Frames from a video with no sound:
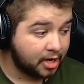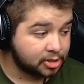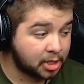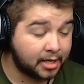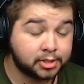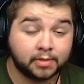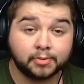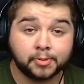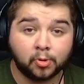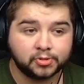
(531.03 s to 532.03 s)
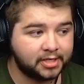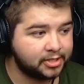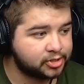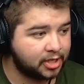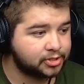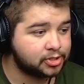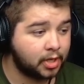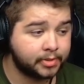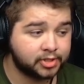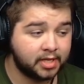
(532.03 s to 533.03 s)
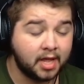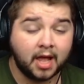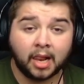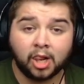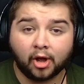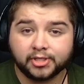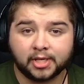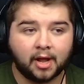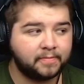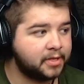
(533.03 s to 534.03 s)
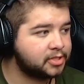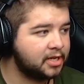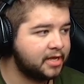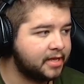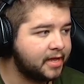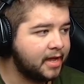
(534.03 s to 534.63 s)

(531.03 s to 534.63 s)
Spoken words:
Draxler with 40 assists, obviously lighten up this league.